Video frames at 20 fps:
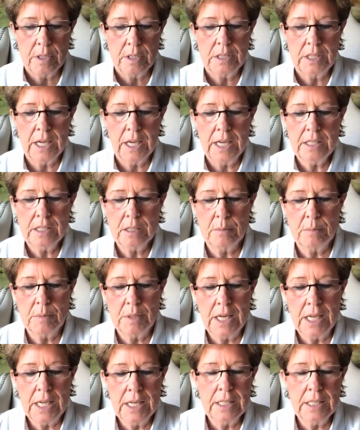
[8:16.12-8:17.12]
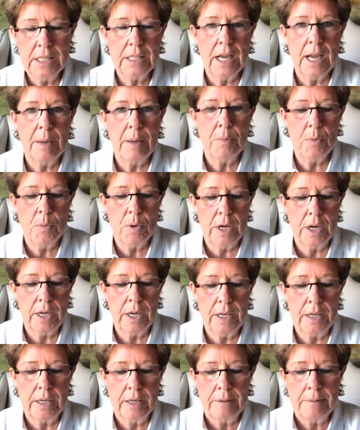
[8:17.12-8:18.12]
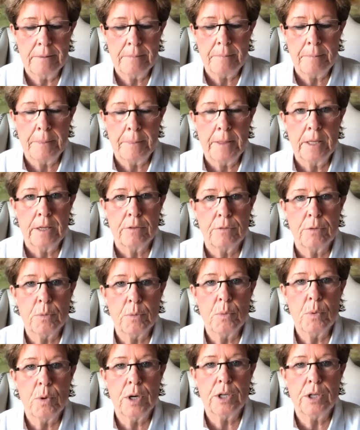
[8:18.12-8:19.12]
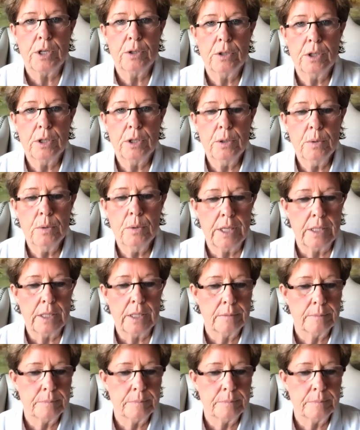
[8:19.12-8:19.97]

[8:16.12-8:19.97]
Take some needed time away from what you're doing.